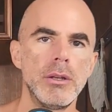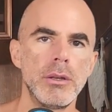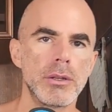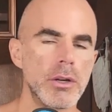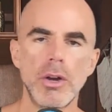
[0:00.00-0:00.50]

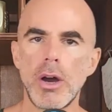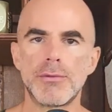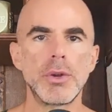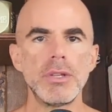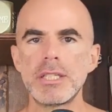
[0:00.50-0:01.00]
turn it
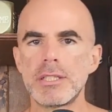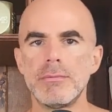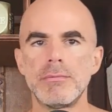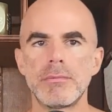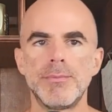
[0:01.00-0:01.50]
off. Don't listen.
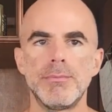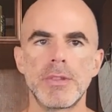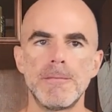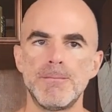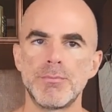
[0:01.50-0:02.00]

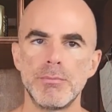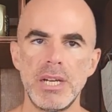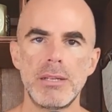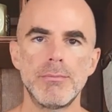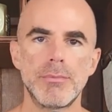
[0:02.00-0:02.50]

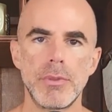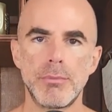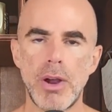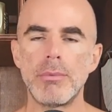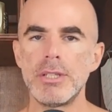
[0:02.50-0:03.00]
But
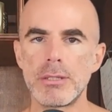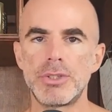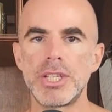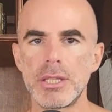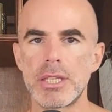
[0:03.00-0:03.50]
probably some
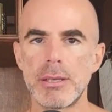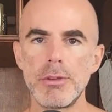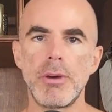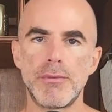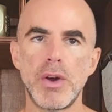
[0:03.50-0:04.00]
shit that some of
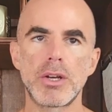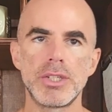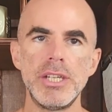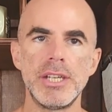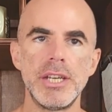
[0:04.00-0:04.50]
you motherfuckers
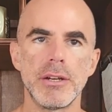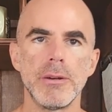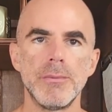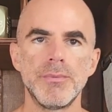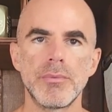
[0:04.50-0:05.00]
need to
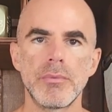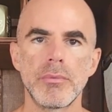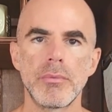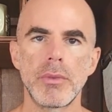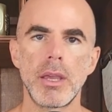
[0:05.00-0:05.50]
hear.
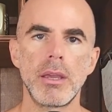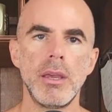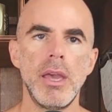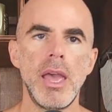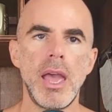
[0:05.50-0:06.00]
Like,
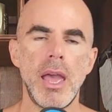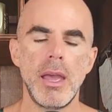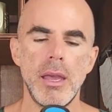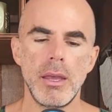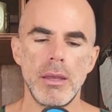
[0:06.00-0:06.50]

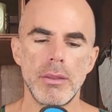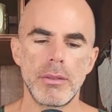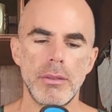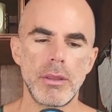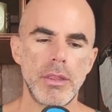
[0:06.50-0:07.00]

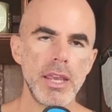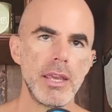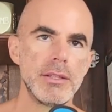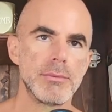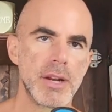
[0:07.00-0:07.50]
the thing
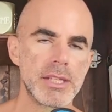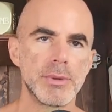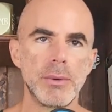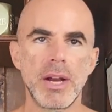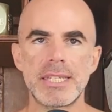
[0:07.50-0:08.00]
is, where I
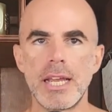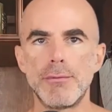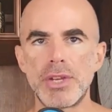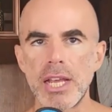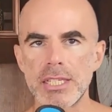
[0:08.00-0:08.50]
said, if
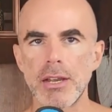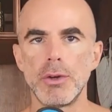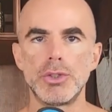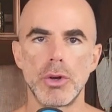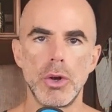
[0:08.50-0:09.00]
you take
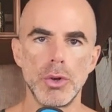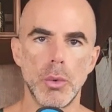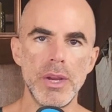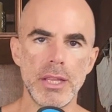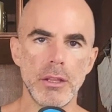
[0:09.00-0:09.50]
steroids, you're a
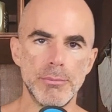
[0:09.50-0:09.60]
weak little